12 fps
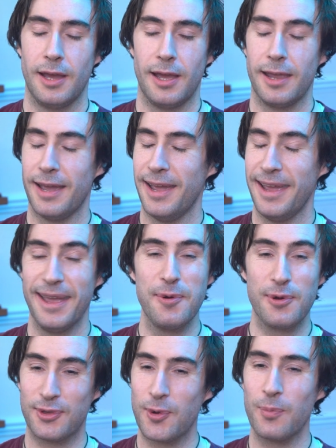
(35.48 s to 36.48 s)
he
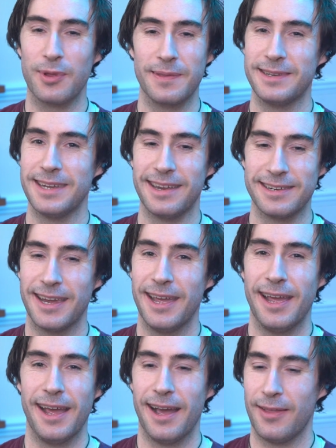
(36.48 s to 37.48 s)
was completely dead.
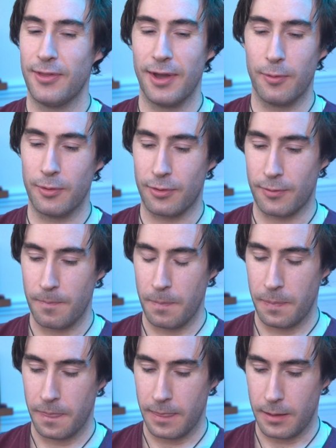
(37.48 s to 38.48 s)
There was
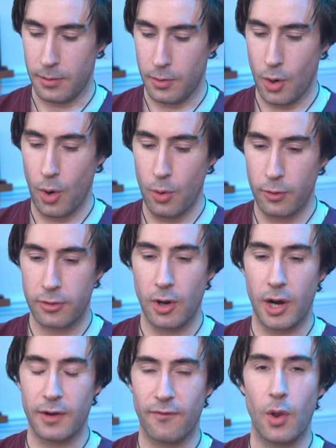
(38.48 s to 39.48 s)
no
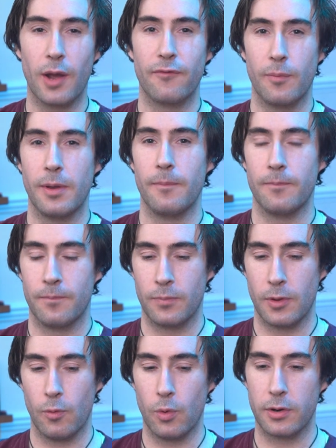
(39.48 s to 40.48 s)
sign of life from him
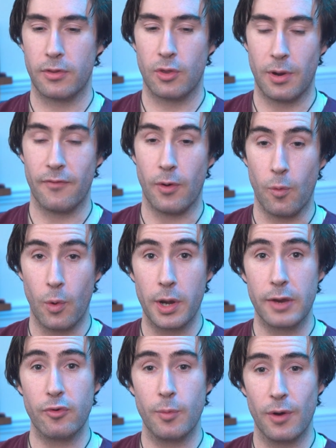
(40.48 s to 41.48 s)
whatsoever. When I
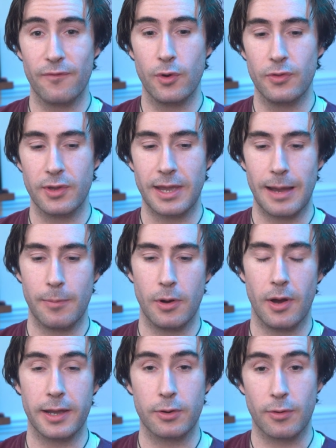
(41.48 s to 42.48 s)
remote viewed the cabin,
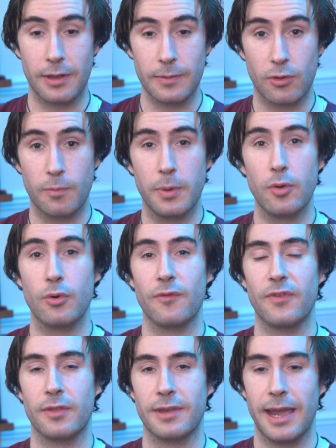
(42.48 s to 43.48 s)
I could see the spirit of
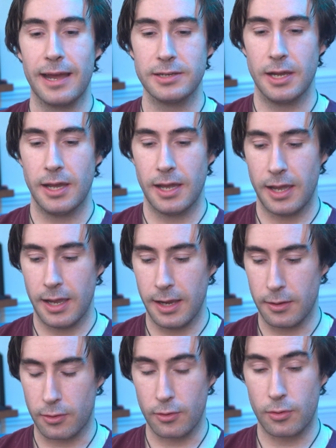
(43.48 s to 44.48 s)
his cat,
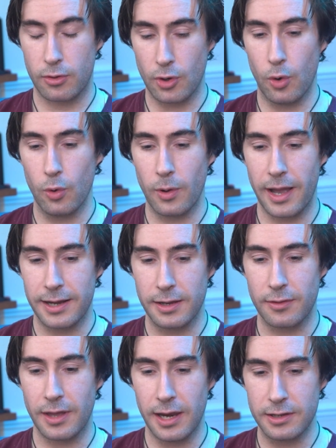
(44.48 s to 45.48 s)
his soul and
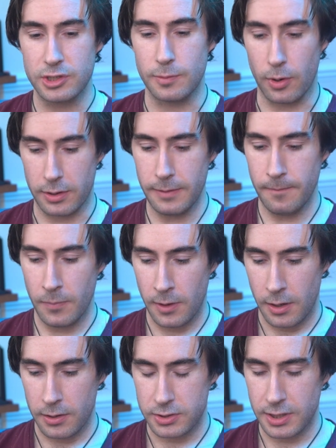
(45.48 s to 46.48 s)
his energy body
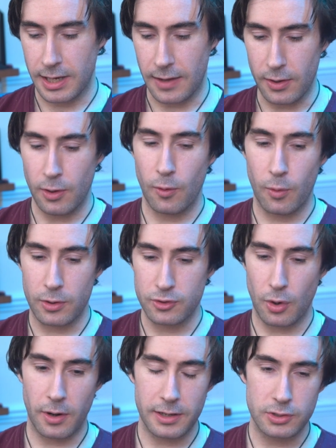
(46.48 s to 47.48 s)
together were
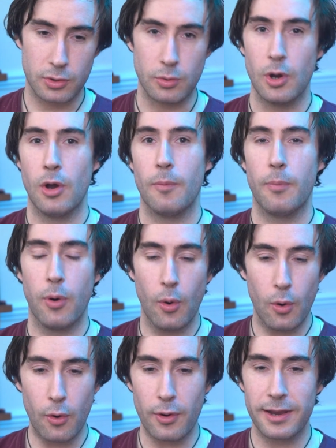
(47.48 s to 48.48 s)
trying to
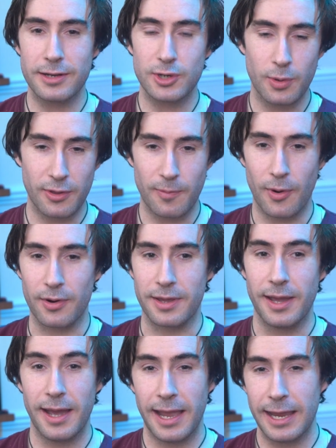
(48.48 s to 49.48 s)
pour into his body.
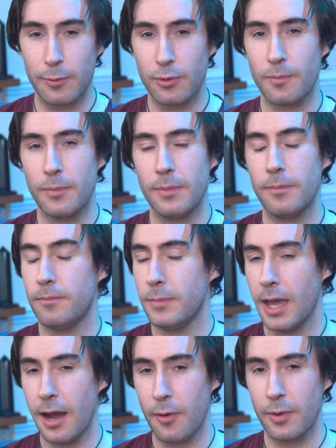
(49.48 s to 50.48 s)
He was
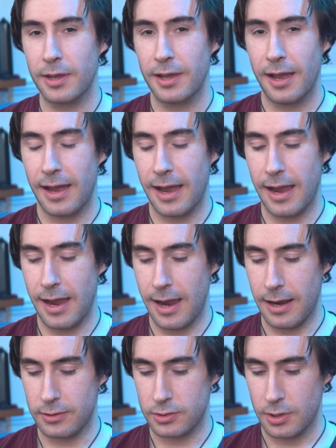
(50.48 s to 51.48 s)
meowing
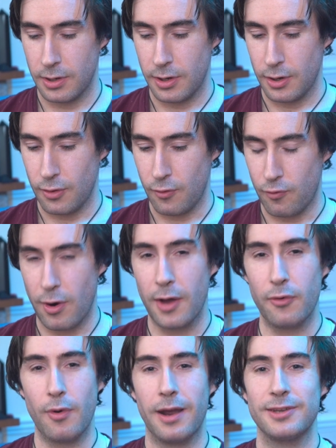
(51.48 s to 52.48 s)
and
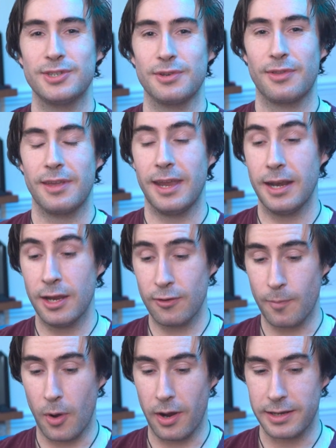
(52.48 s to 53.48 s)
rather anxious. In his
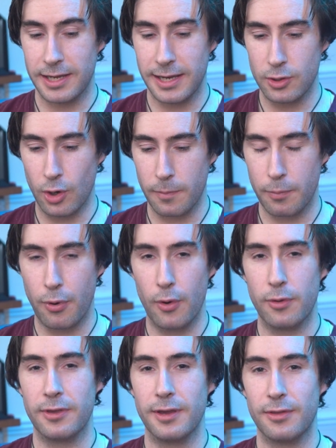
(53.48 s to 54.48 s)
mind, he'd not
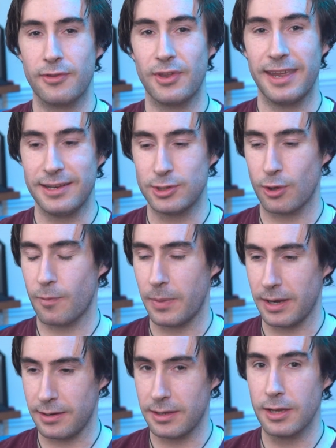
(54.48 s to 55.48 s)
processed that he'd just
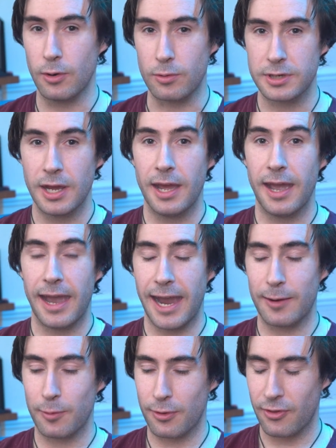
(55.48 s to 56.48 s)
been killed
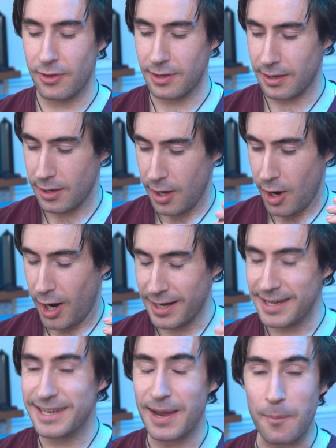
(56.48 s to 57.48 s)
and was thinking, I
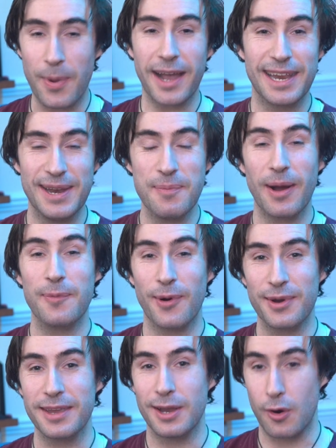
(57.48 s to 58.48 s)
need to get back into my
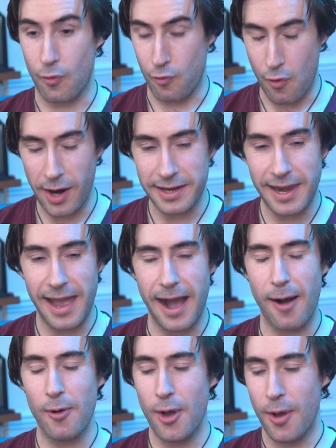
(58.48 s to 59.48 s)
body right
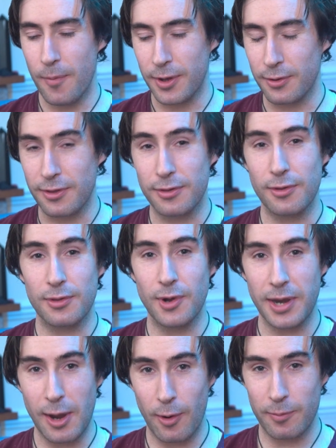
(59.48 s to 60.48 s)
now because this is
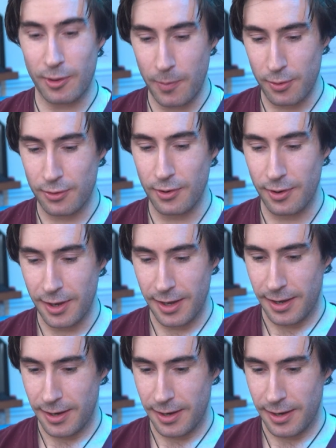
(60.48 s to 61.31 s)
not how I'm supposed to